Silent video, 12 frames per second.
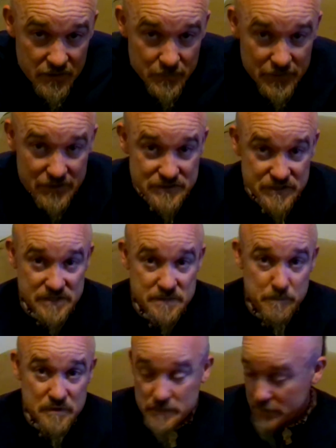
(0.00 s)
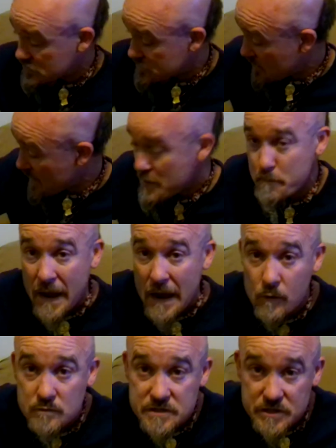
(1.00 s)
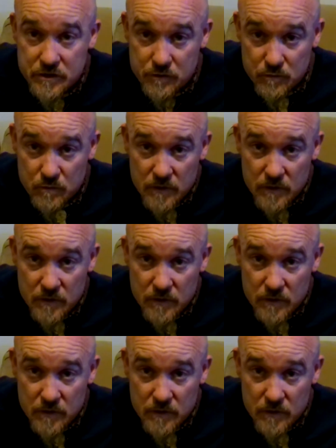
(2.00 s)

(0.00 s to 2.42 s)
because these spirits are not bound to you.